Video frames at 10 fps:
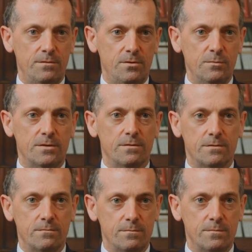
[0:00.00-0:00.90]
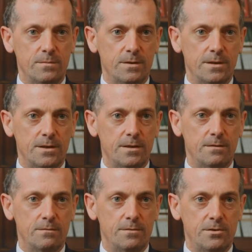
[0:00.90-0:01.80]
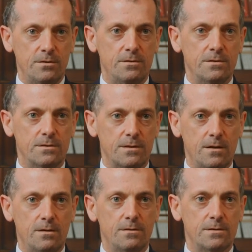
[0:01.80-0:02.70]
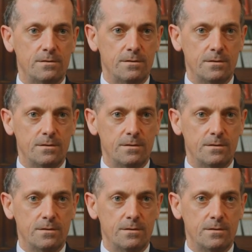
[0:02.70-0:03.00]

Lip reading: humans, judges, guards,